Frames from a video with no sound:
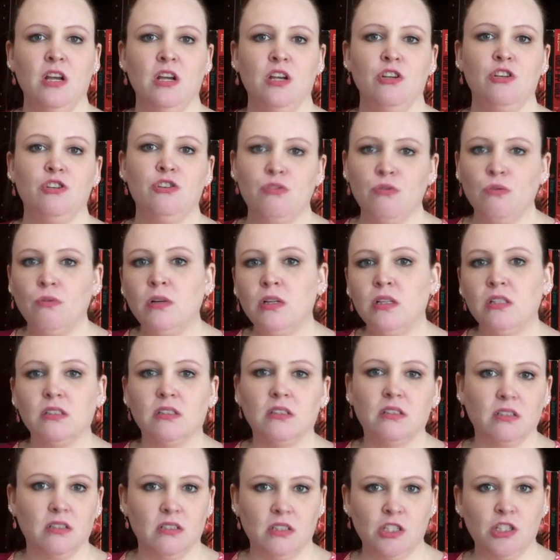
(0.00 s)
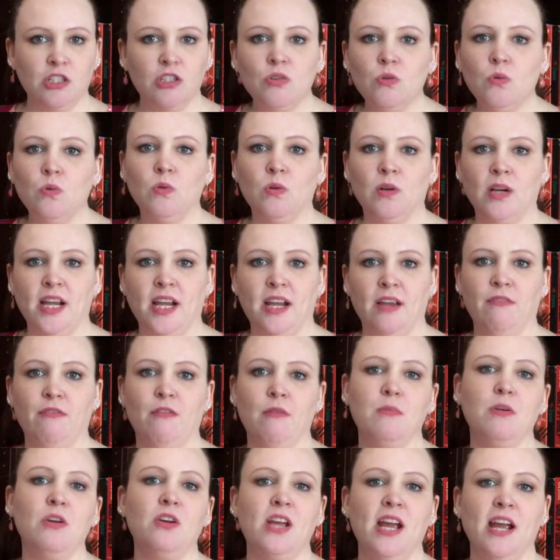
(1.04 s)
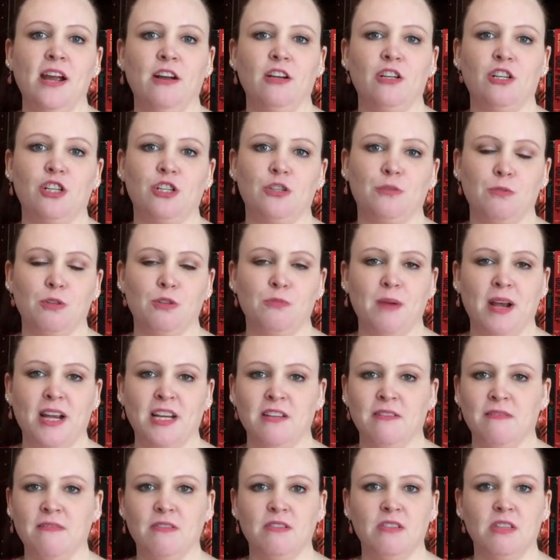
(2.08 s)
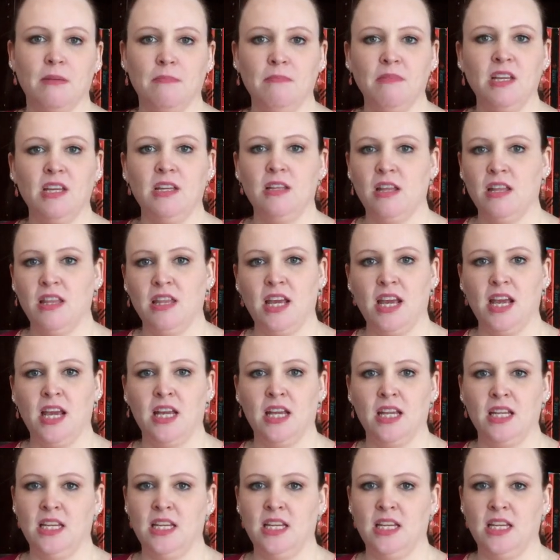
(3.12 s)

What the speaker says: short story from your character's perspective of something that they